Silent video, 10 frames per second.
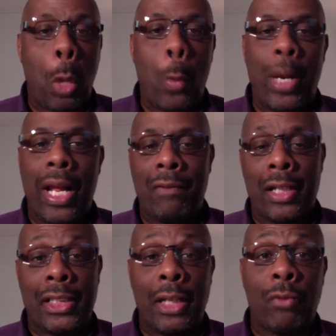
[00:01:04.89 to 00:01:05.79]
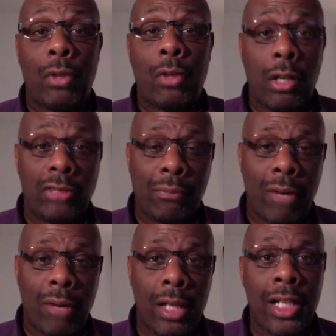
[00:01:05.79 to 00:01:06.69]
So we have several coaching
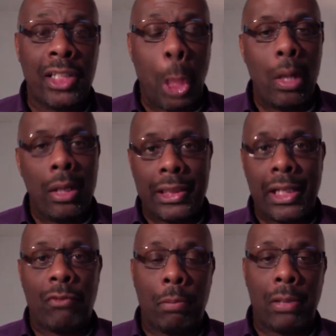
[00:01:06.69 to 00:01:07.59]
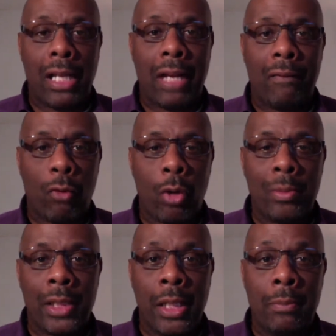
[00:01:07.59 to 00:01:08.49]
products, several platforms.